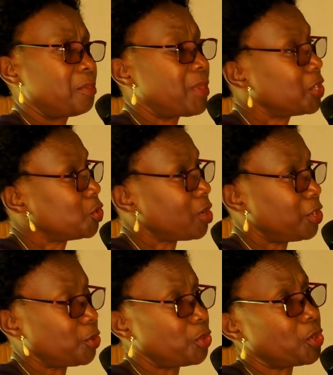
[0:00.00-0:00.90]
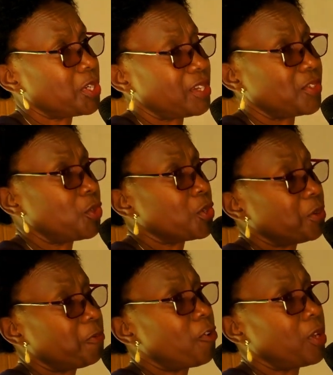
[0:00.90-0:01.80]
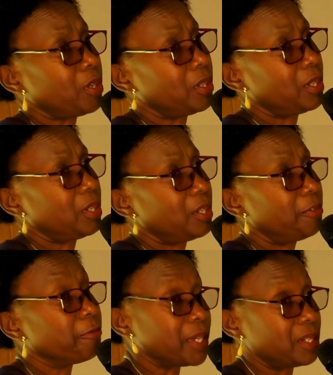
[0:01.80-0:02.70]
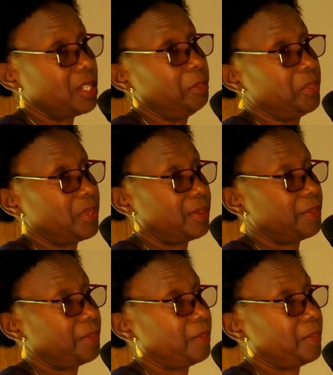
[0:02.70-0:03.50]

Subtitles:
Make sure your daughters don't fall victims.